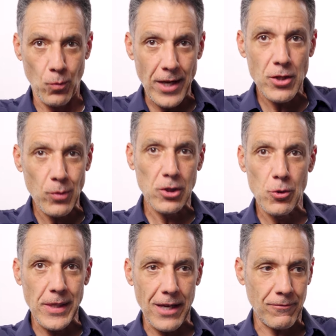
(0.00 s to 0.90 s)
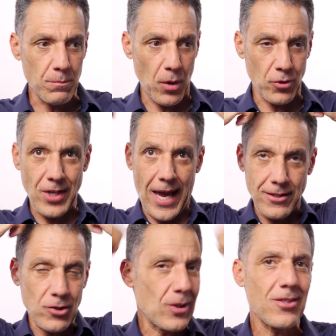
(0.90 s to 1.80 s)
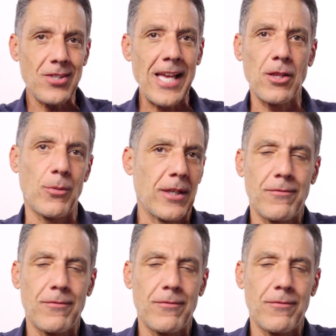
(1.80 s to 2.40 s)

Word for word: When you illuminate from both sides, you get this haloing